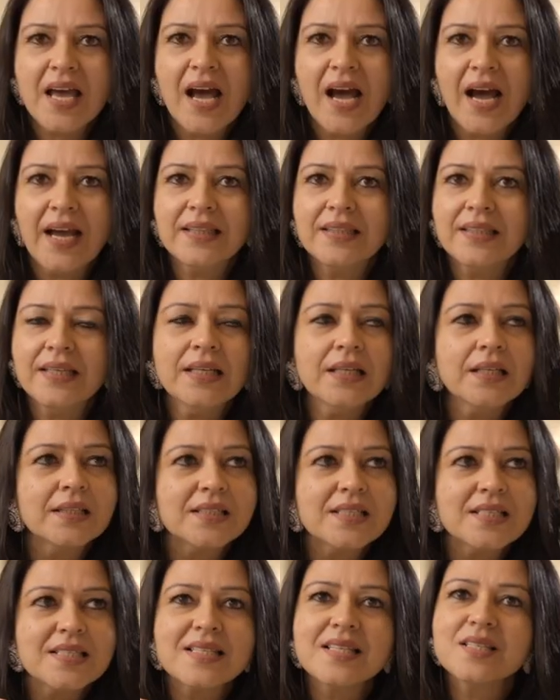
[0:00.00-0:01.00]
I
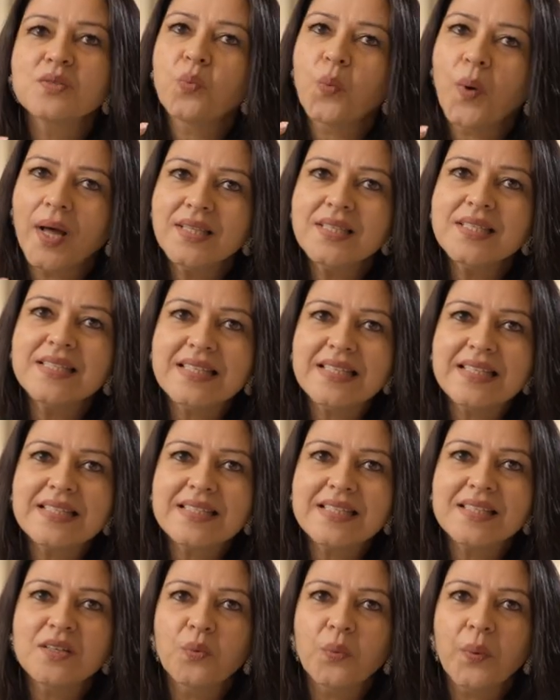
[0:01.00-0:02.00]
think this is one
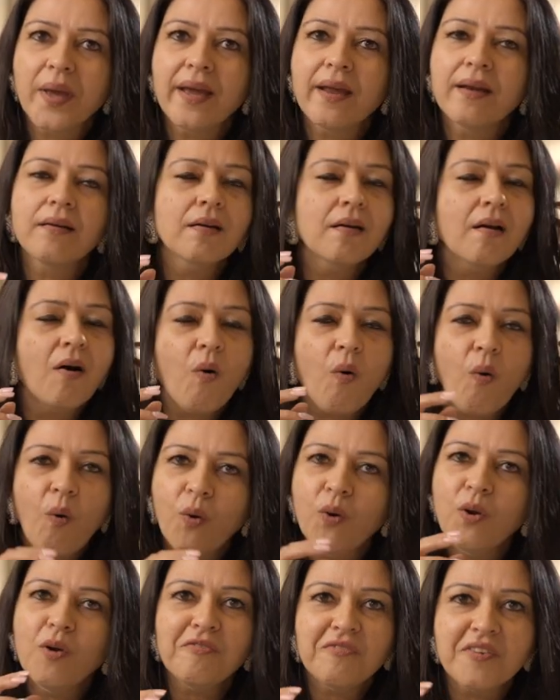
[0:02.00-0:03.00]
season where
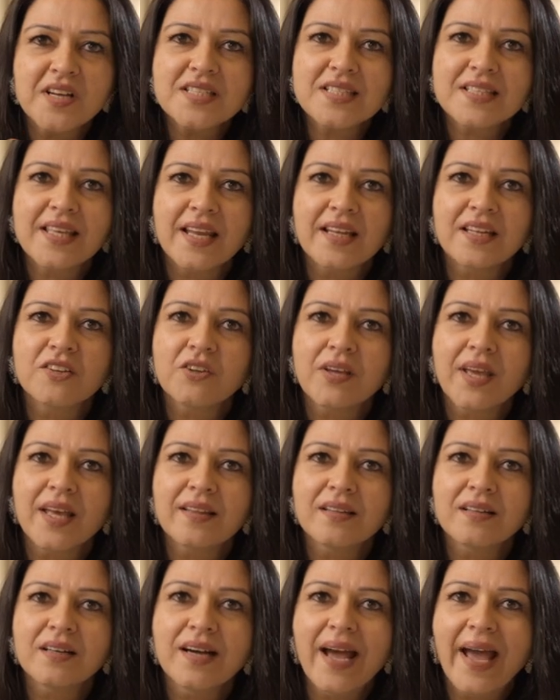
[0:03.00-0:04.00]
all of us get
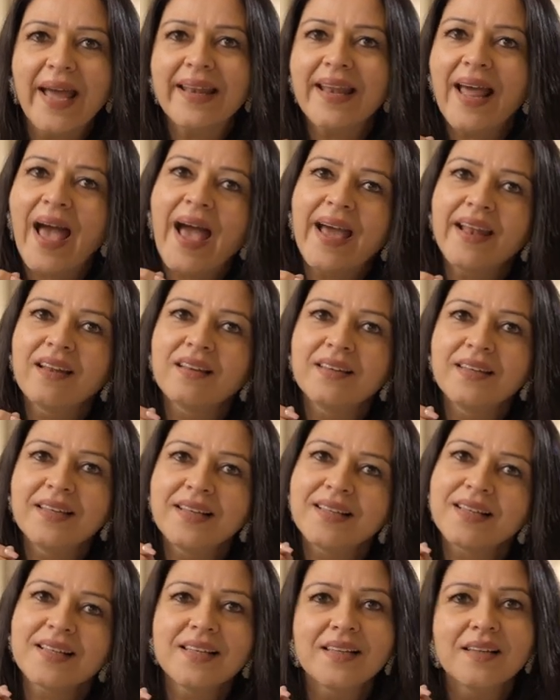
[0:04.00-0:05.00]
together and add a
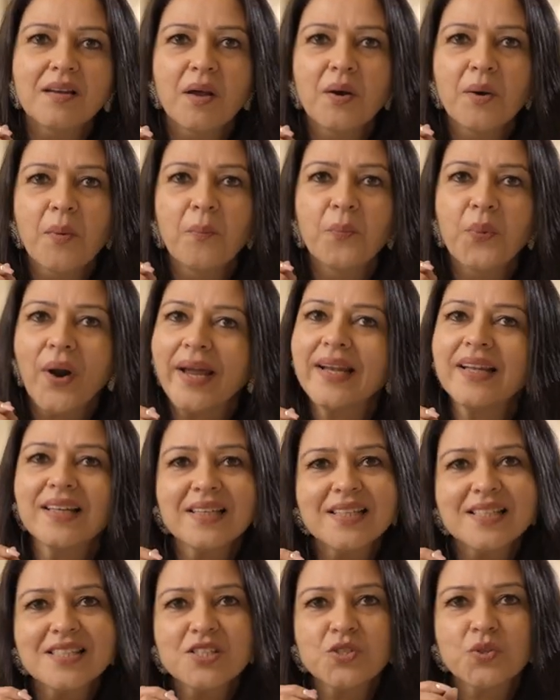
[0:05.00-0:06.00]
little
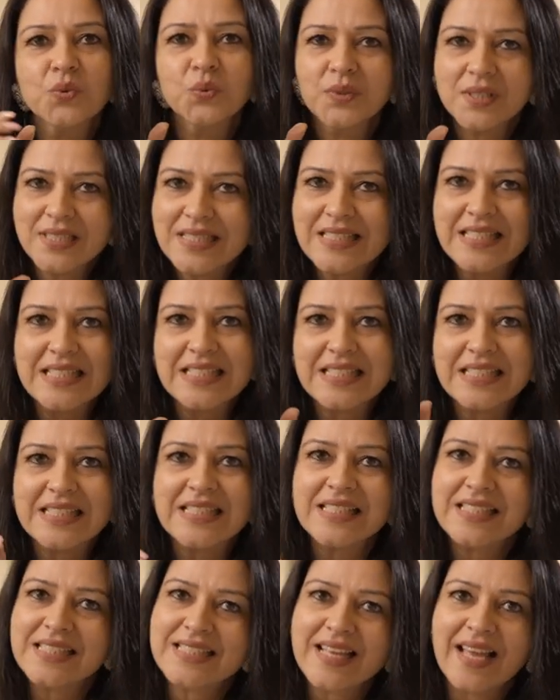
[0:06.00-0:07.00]
brightness to the
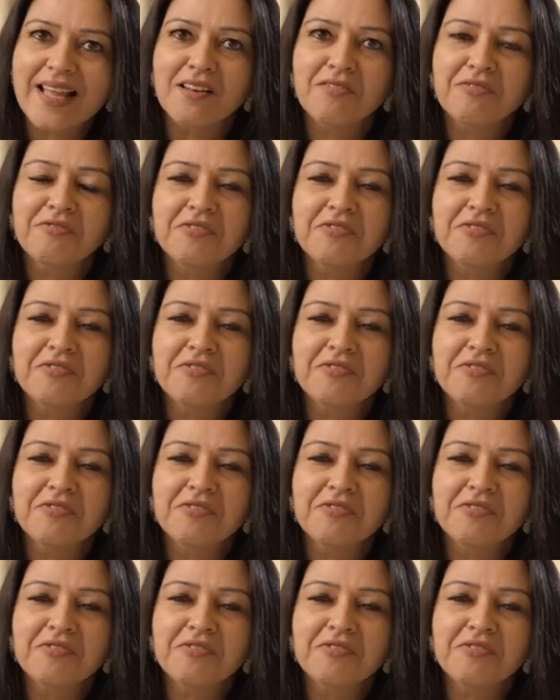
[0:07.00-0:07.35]
season itself.